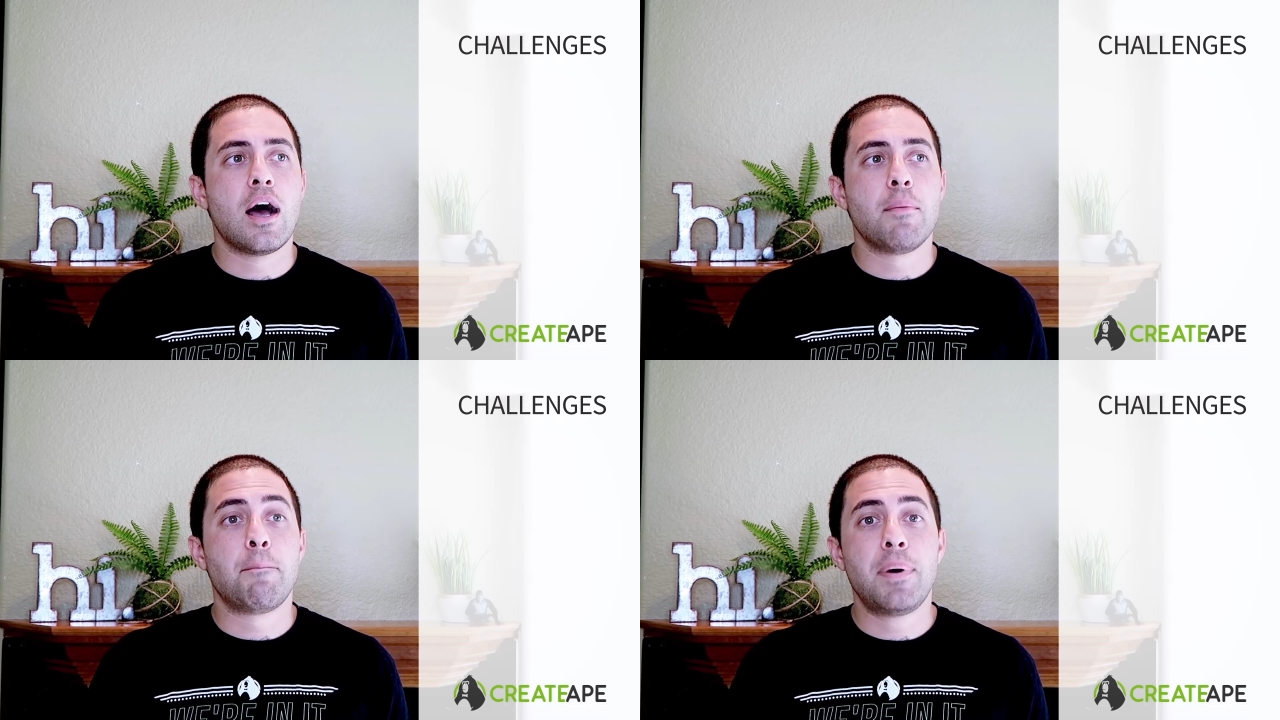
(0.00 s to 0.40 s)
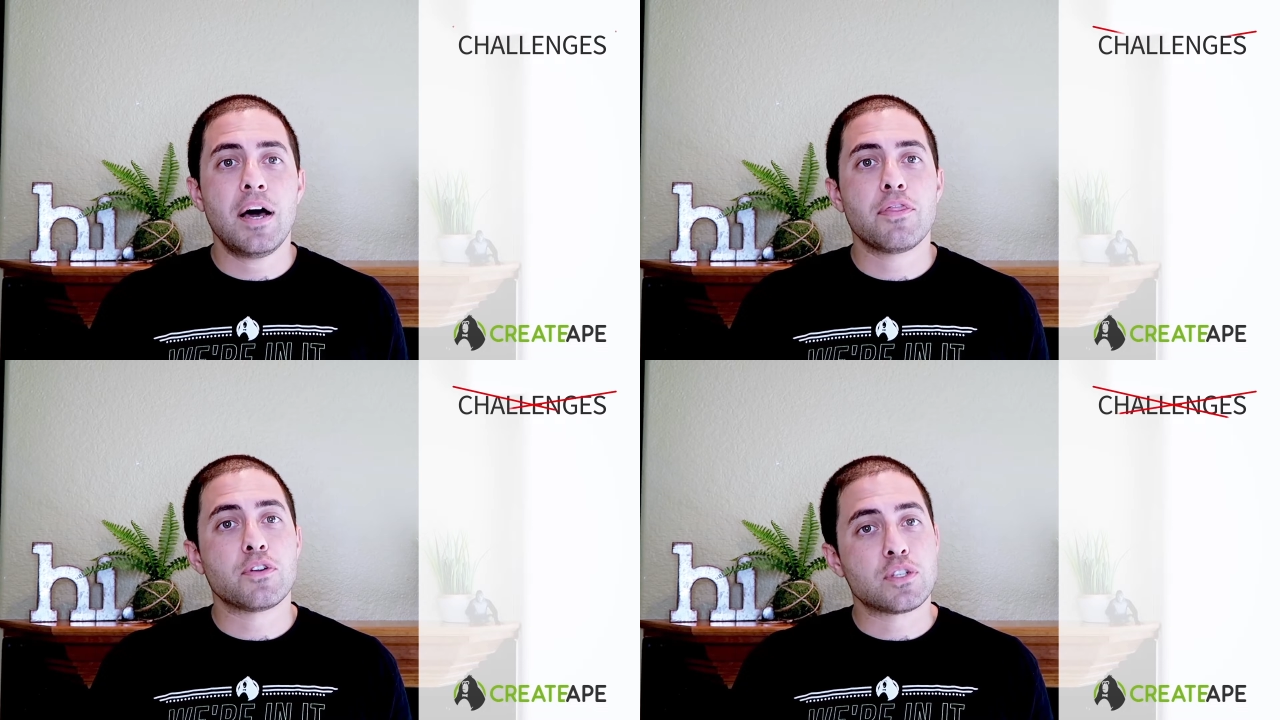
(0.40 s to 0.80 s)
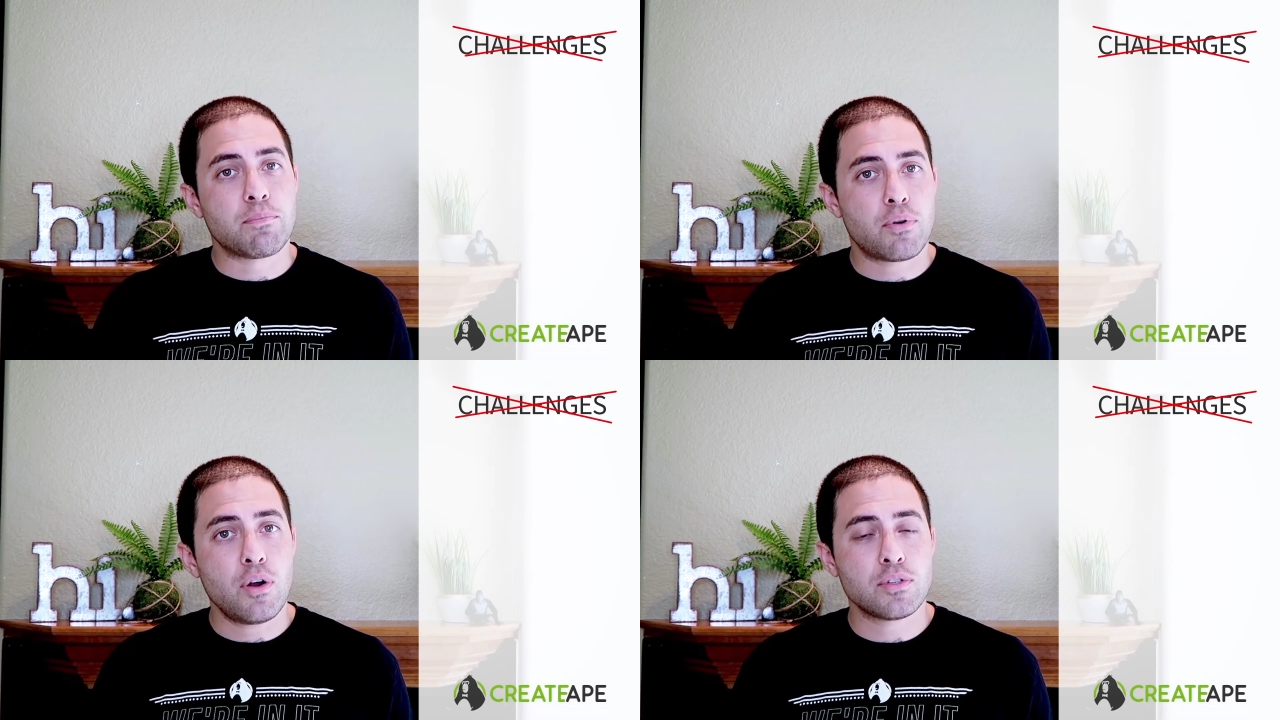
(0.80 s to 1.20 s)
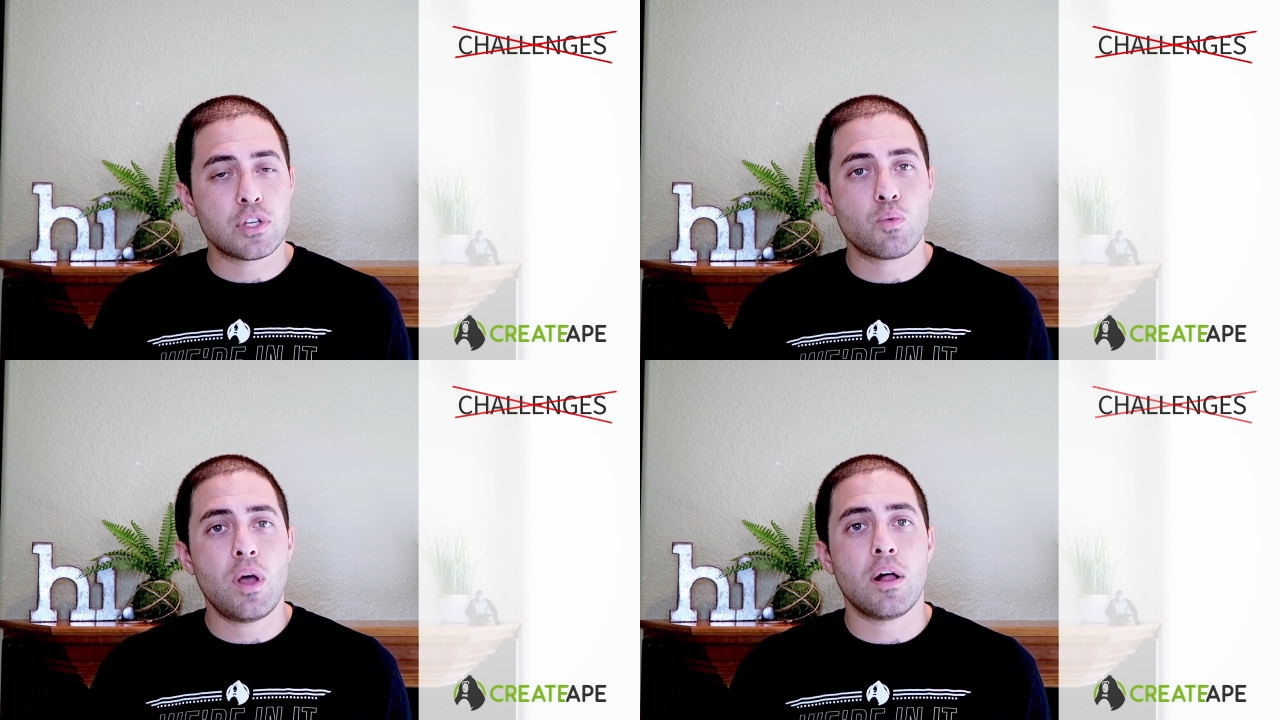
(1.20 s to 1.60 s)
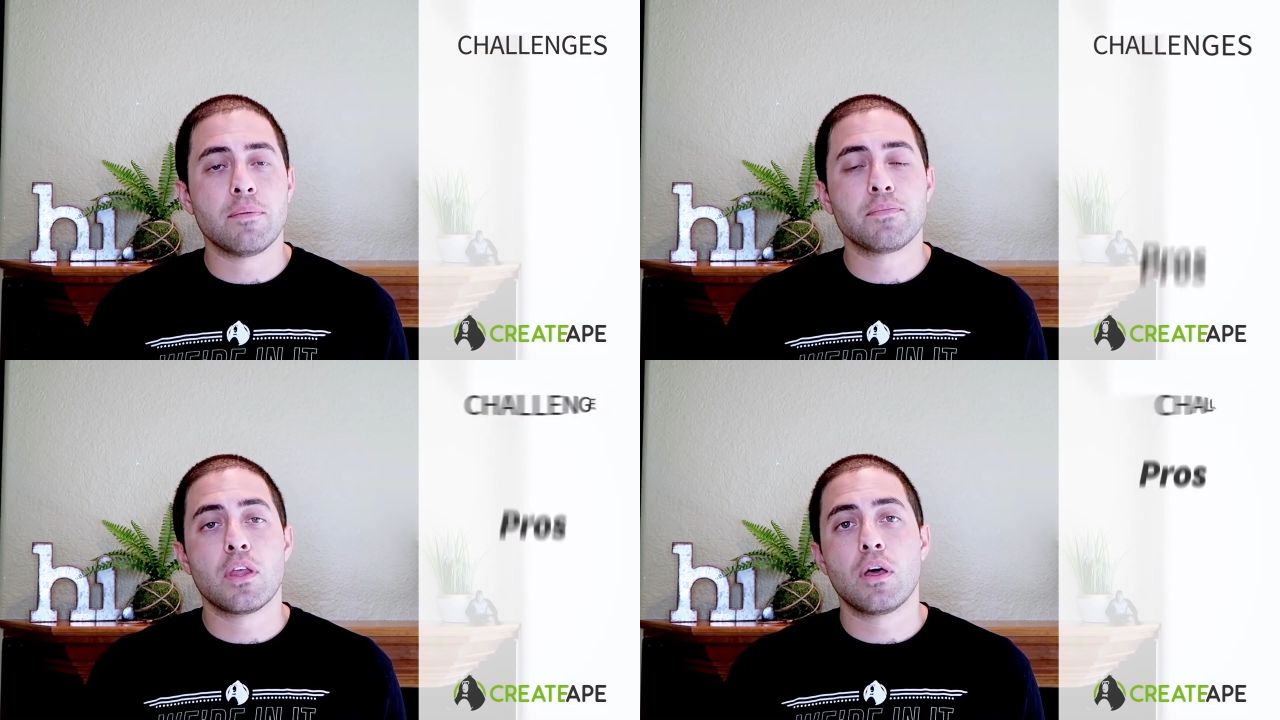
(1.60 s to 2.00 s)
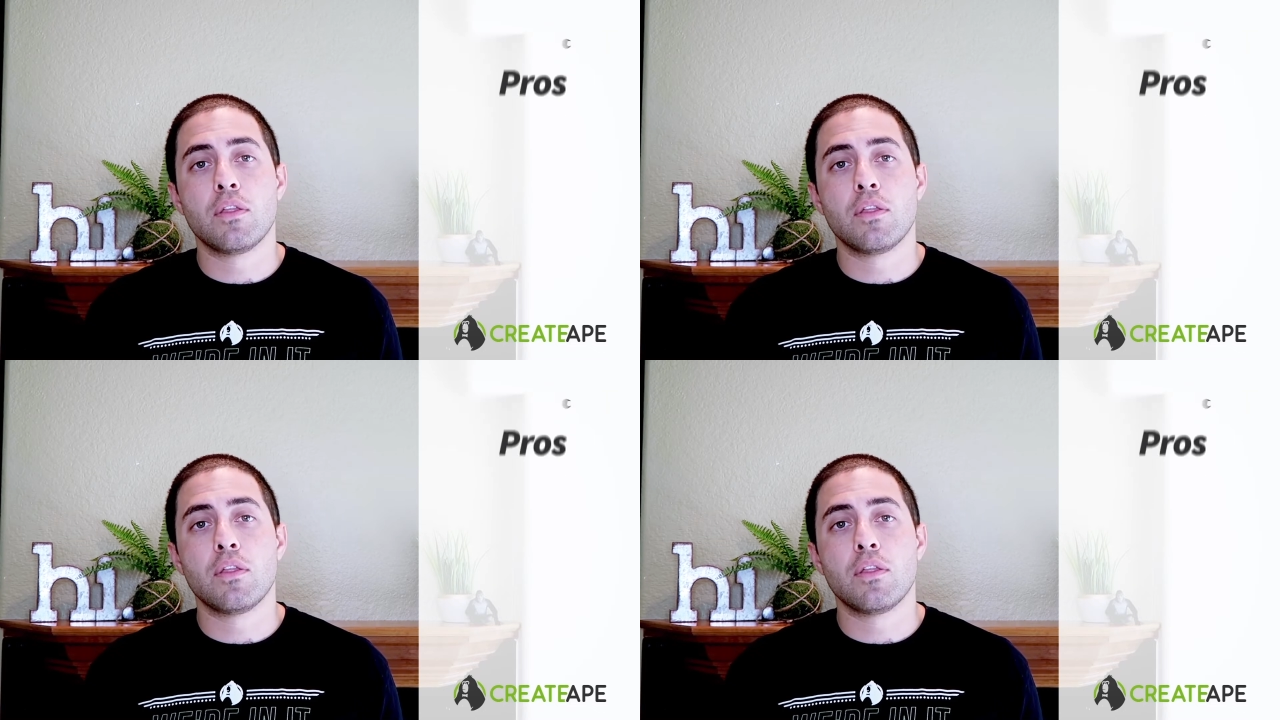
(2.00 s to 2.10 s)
but there's some pros as well.